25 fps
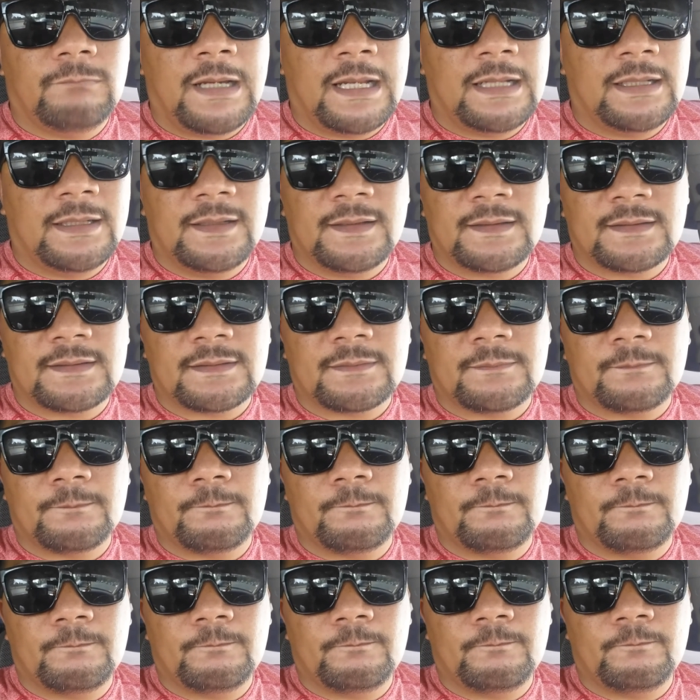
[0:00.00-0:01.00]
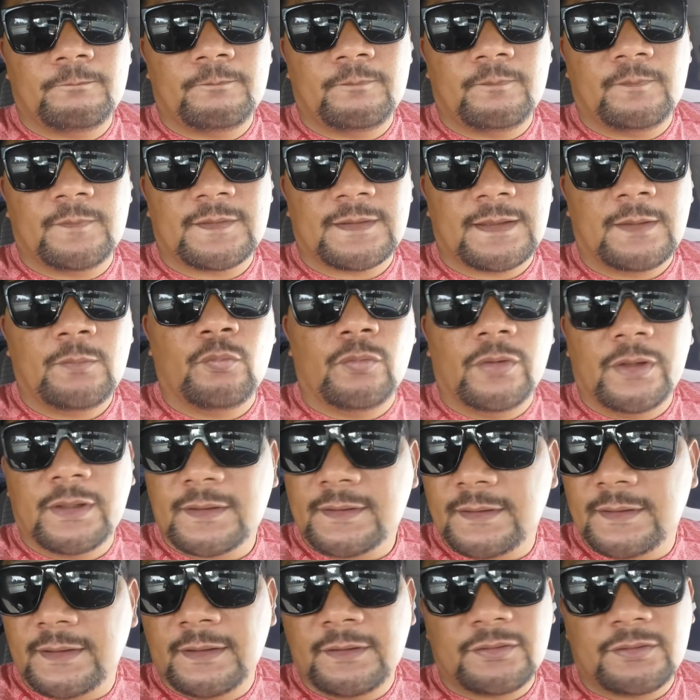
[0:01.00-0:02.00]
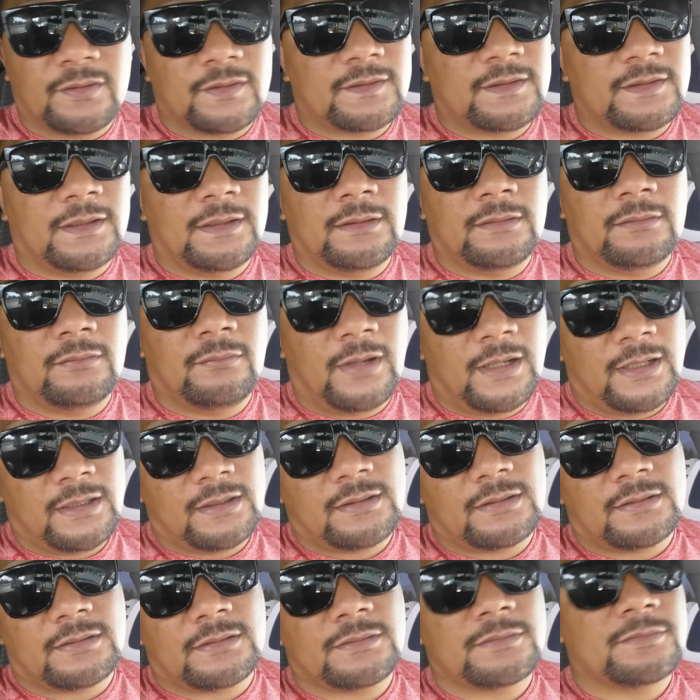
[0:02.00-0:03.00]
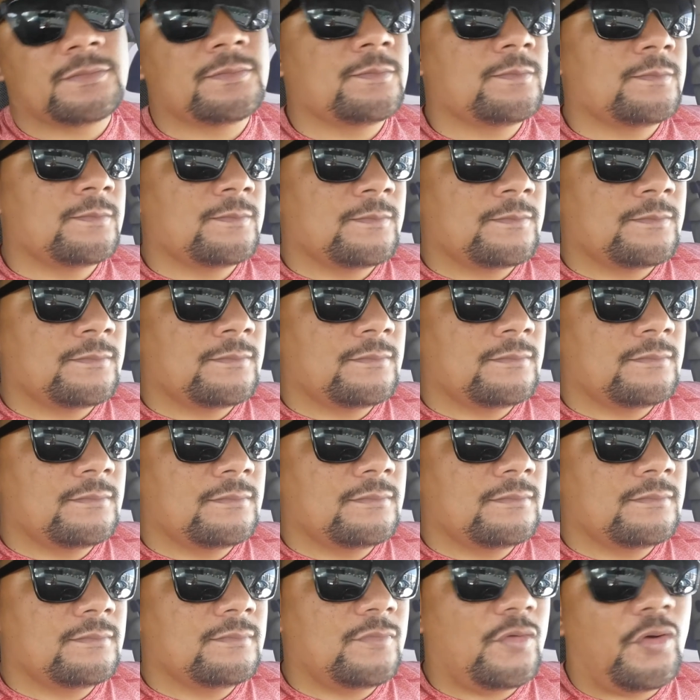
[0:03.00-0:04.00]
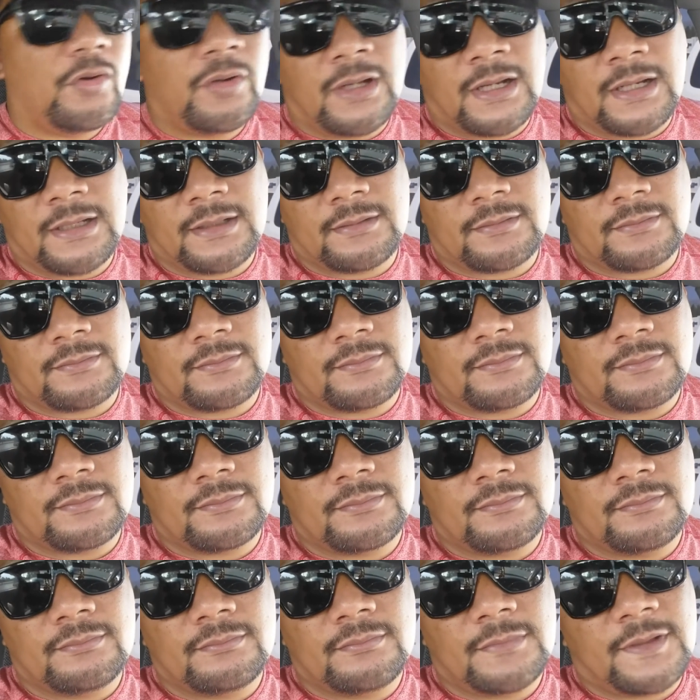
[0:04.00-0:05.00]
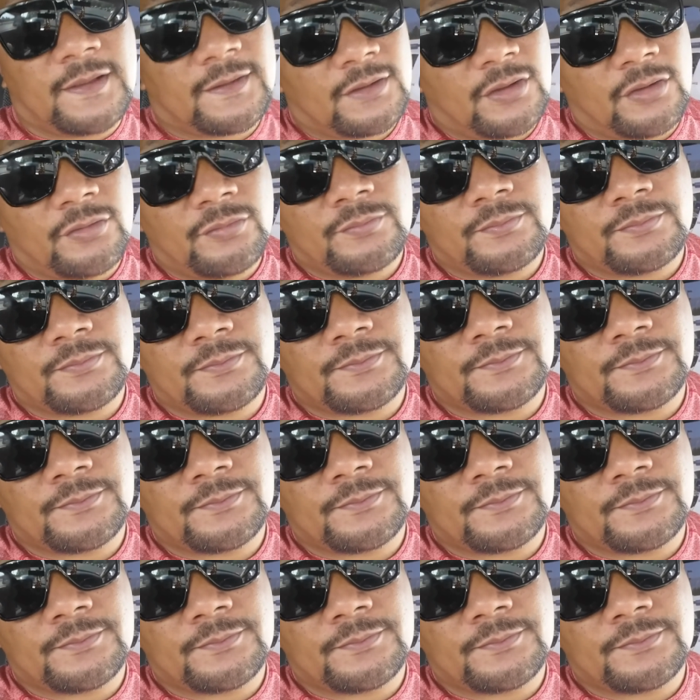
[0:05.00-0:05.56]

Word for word: at least somewhat interesting, right? Or not. Let's go.